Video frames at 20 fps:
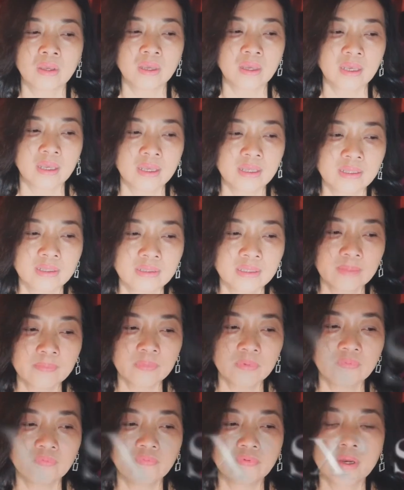And
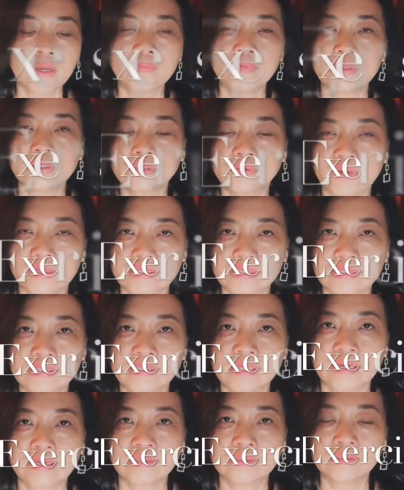number five is to
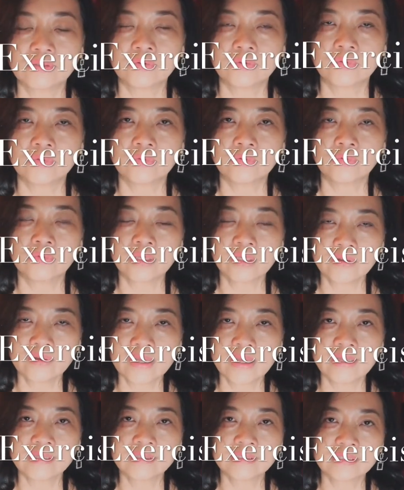exercise. So regular
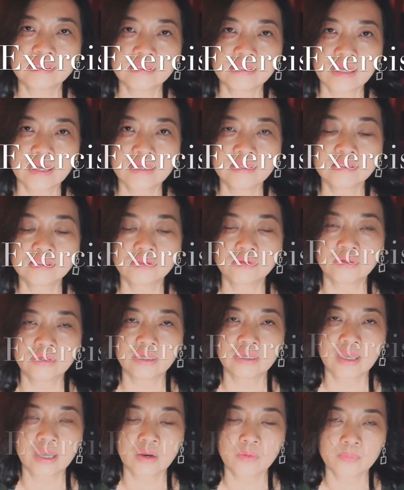exercise to
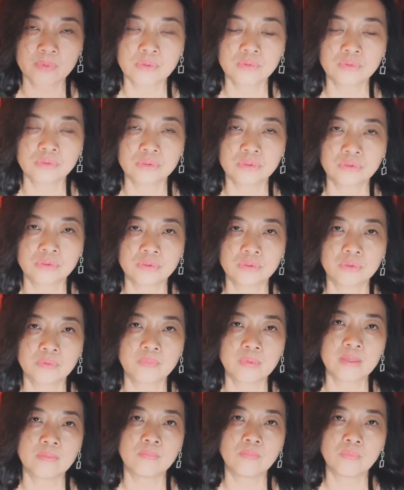help you to
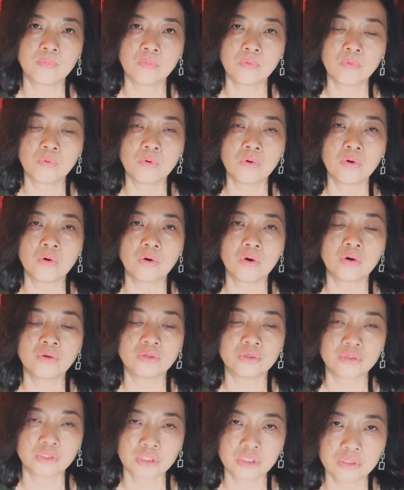be more on
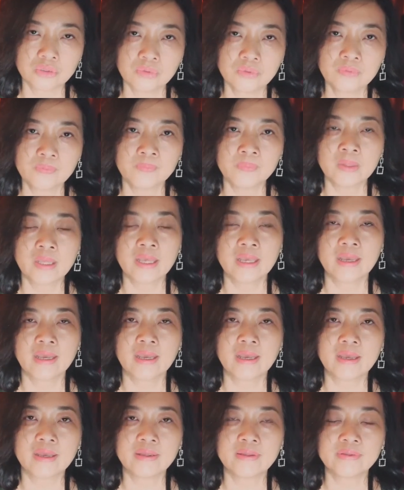a cue.
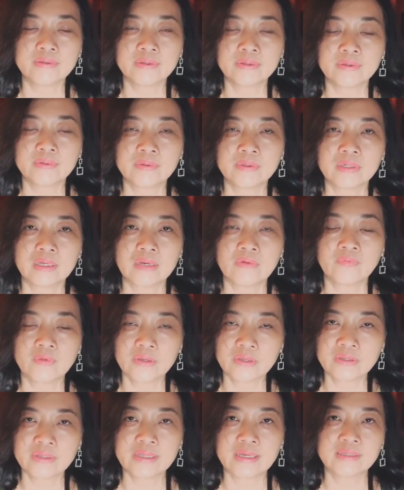And
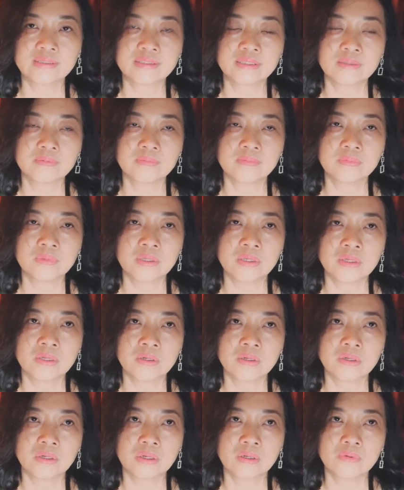failure doesn't
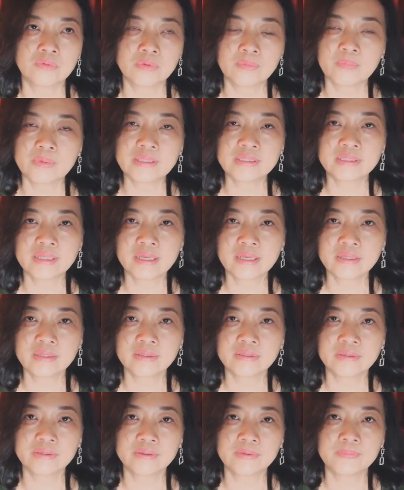represent
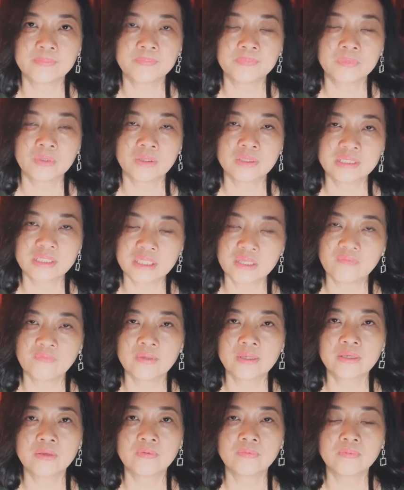the
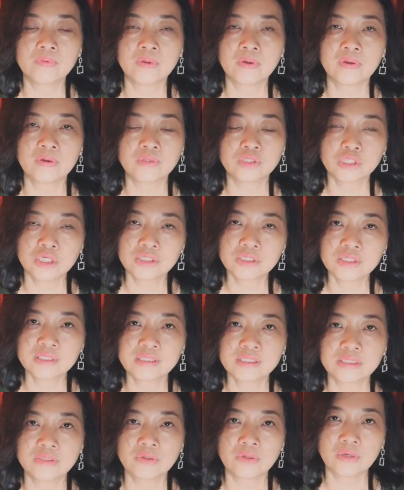significant
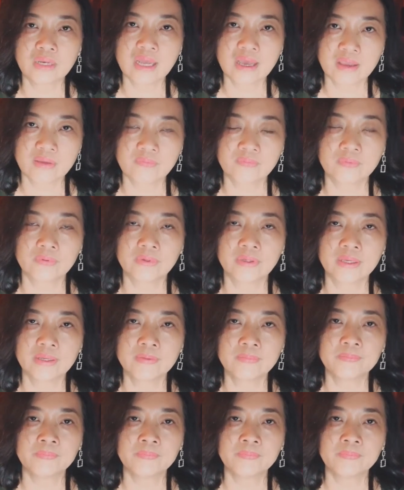changes in your life, okay?